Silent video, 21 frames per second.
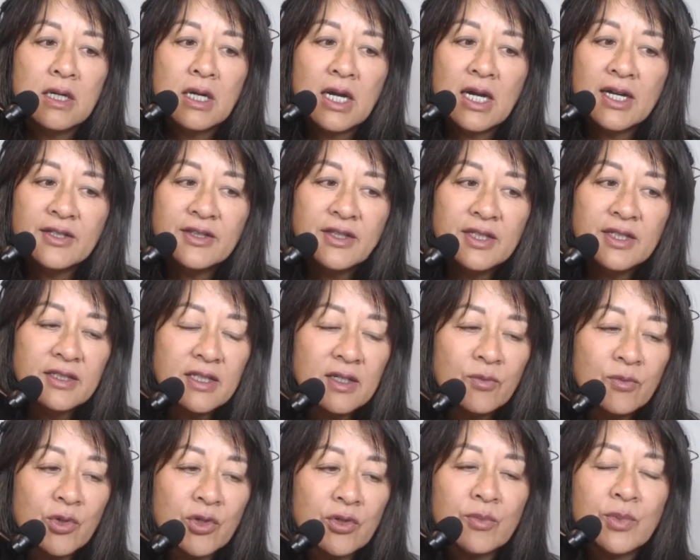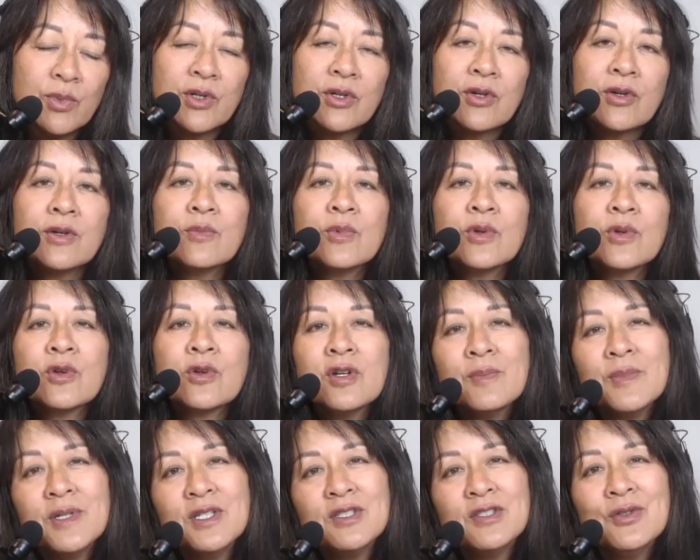know, I think that we're going to
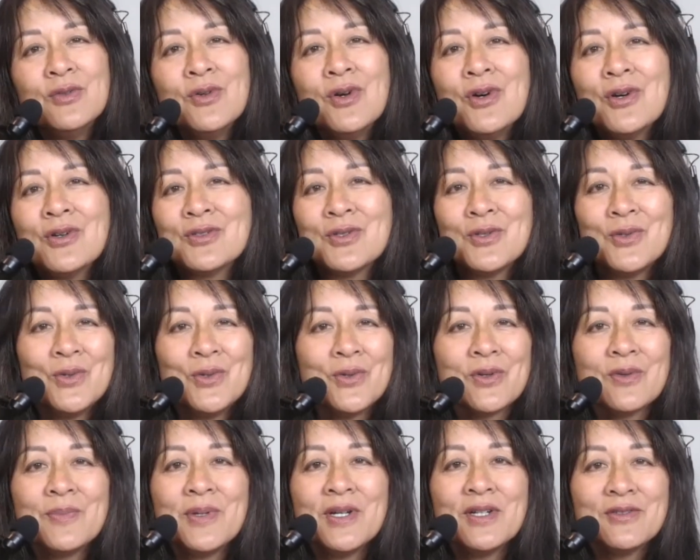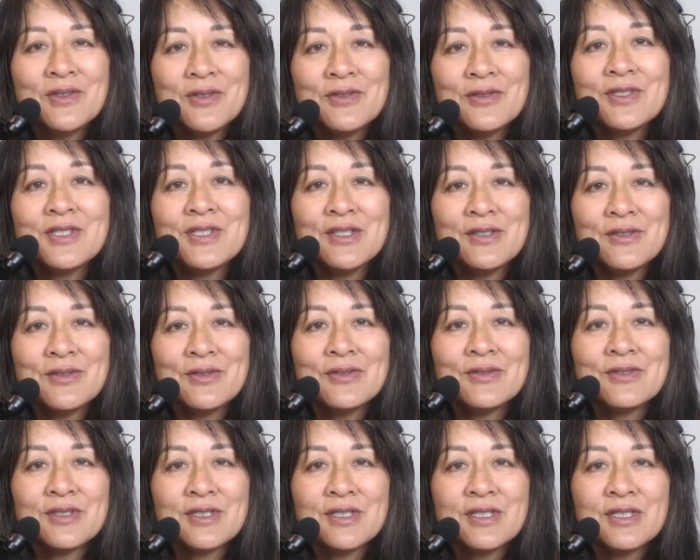be too hardcore about those
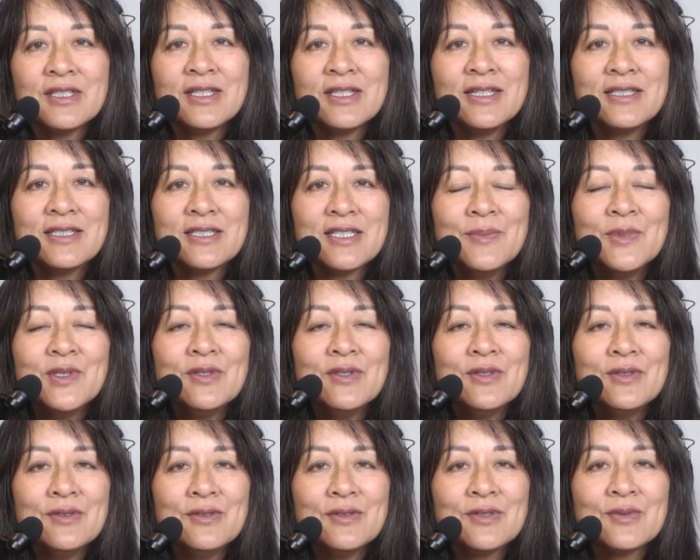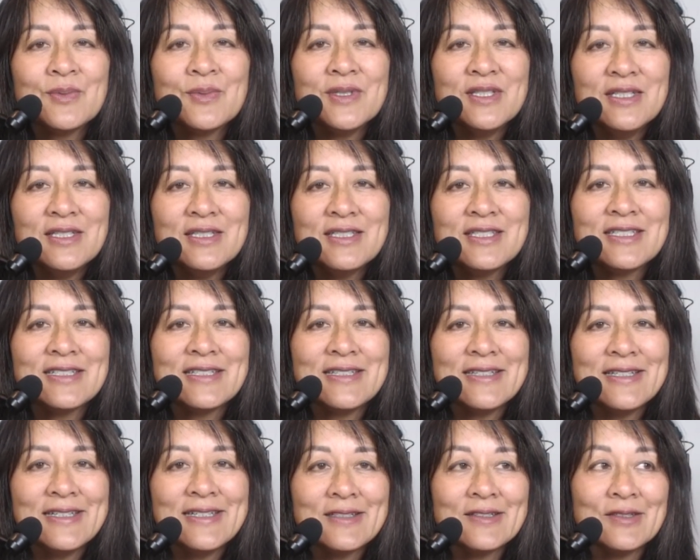standards. Like some of those we need to
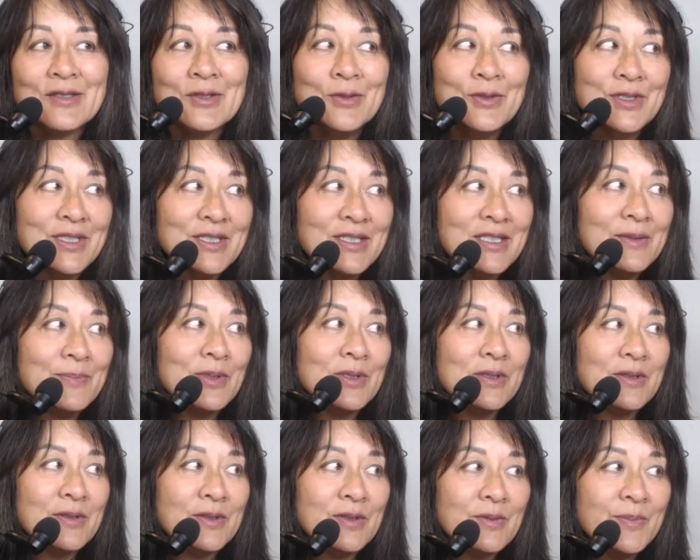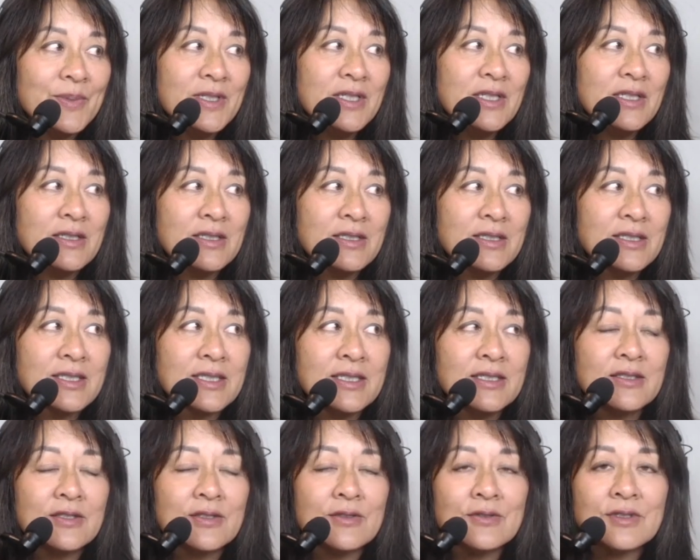like loosen up a little bit, because
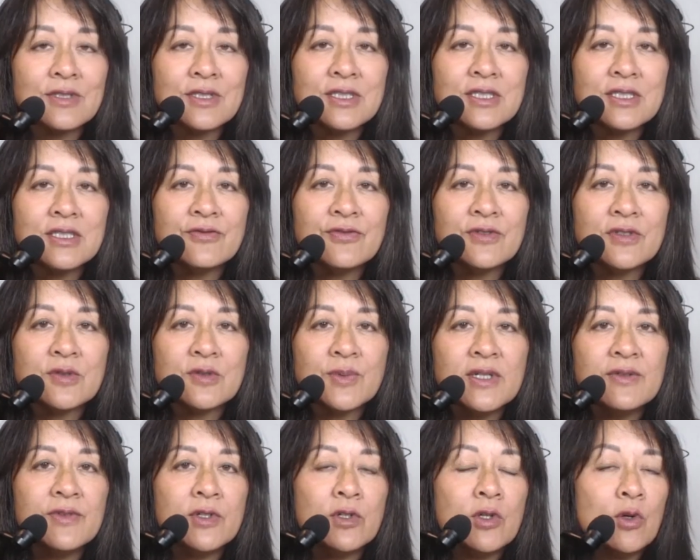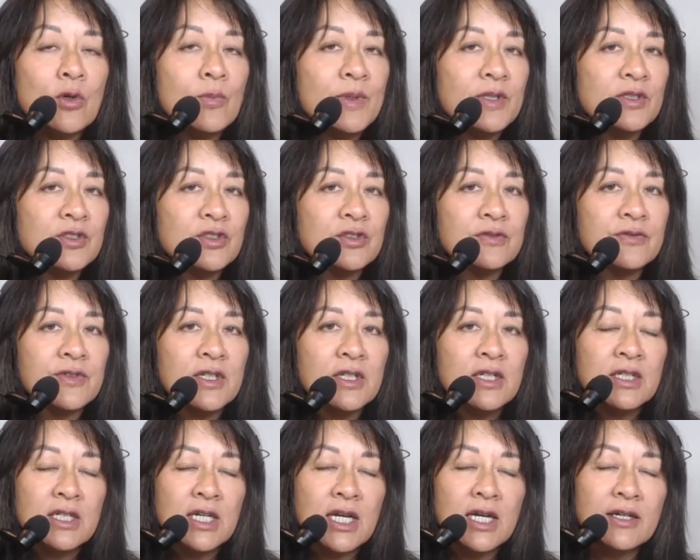like there's a difference. We have a whole bunch of,
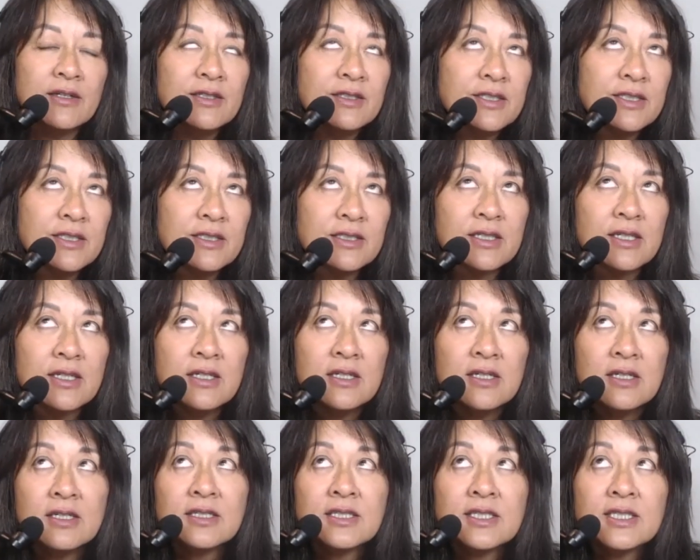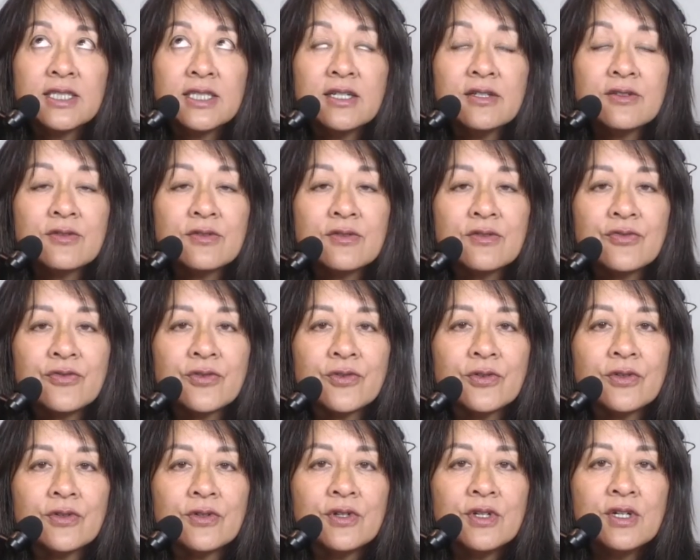how does this standard
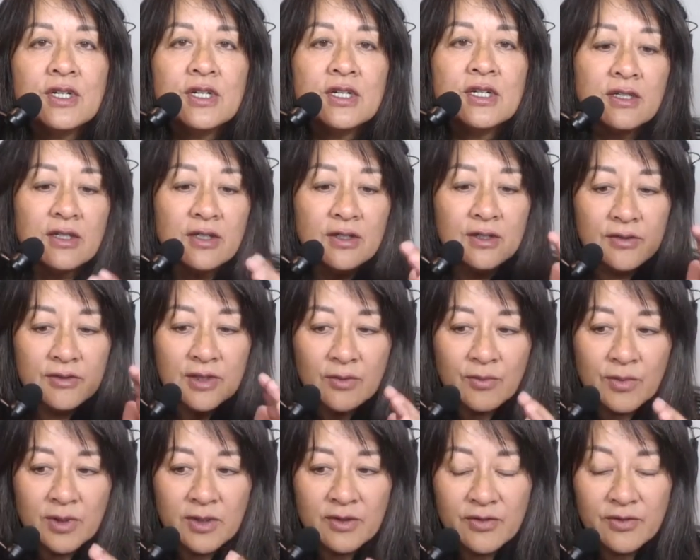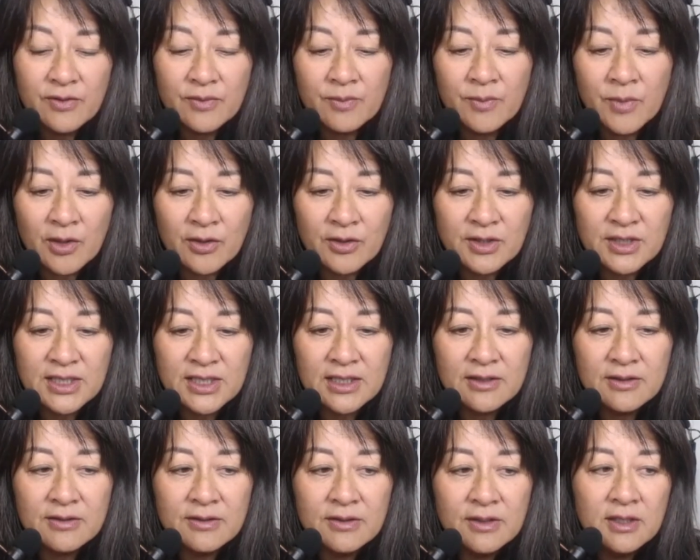for, you know, that we've marked
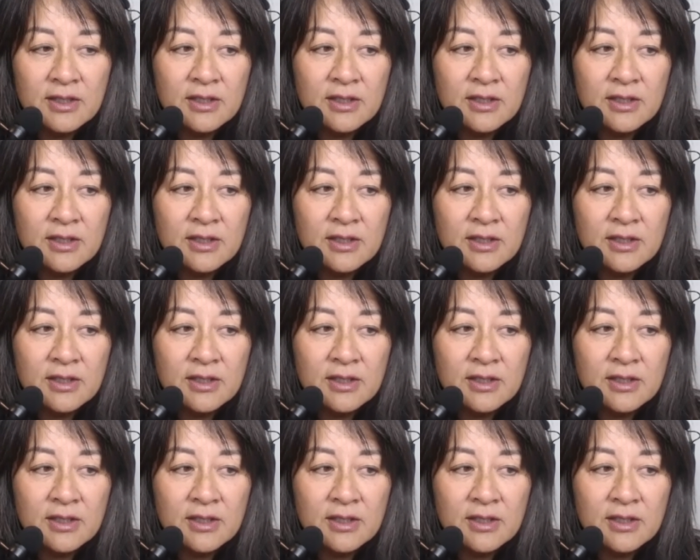out